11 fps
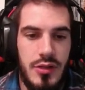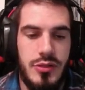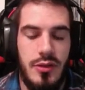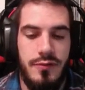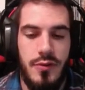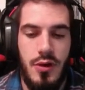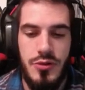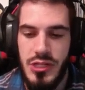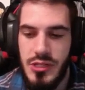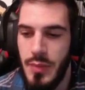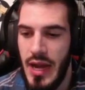So
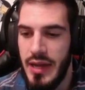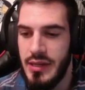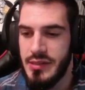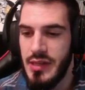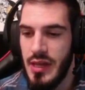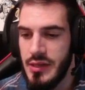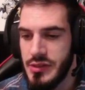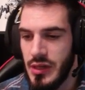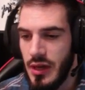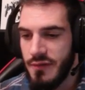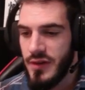Ferocious Bite, it says
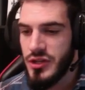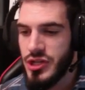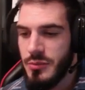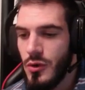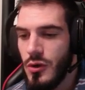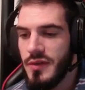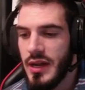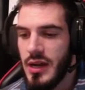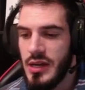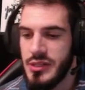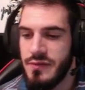finishing move that
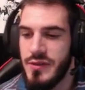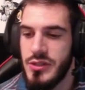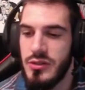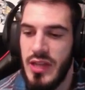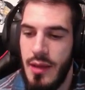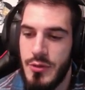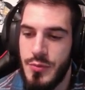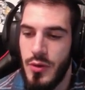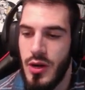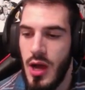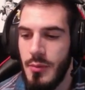causes physical damage
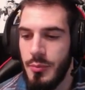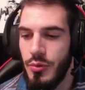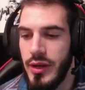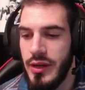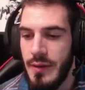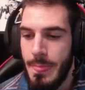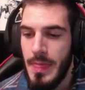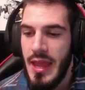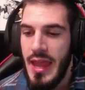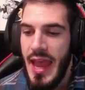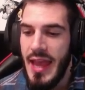per combo point
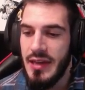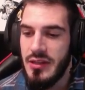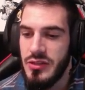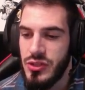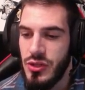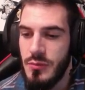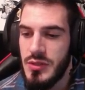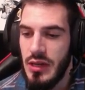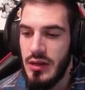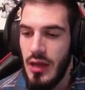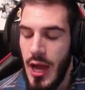and consumes
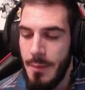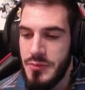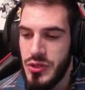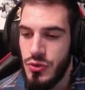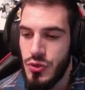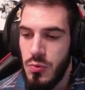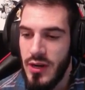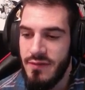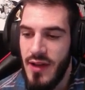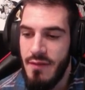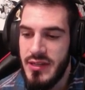up to
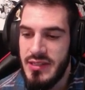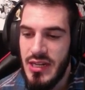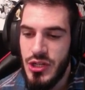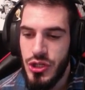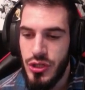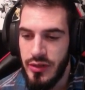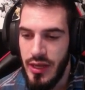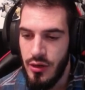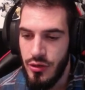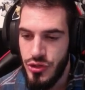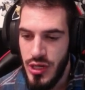25 additional
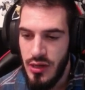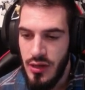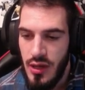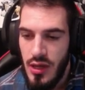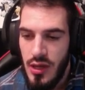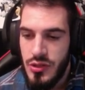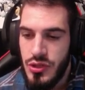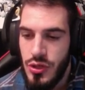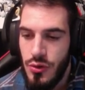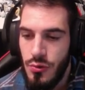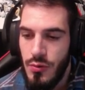energy
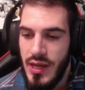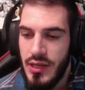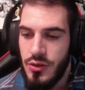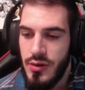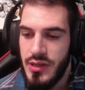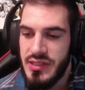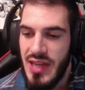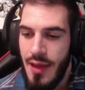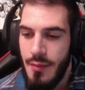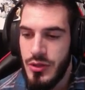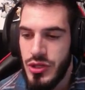to increase
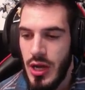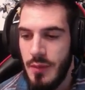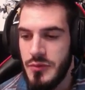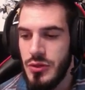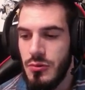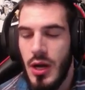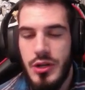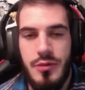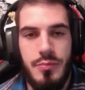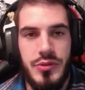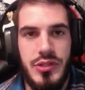damage up to
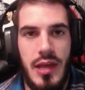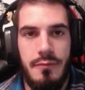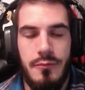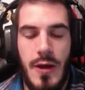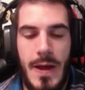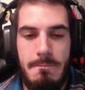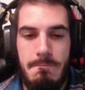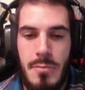100%, right?